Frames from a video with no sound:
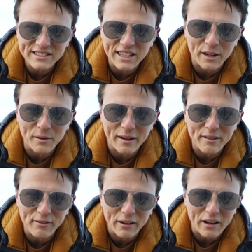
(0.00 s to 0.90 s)

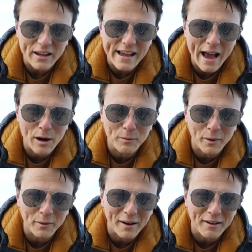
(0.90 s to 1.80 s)
Genuinely feel like a
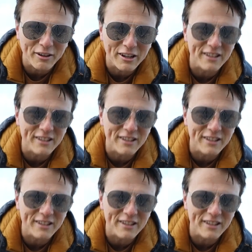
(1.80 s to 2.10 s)
cowboy whenever I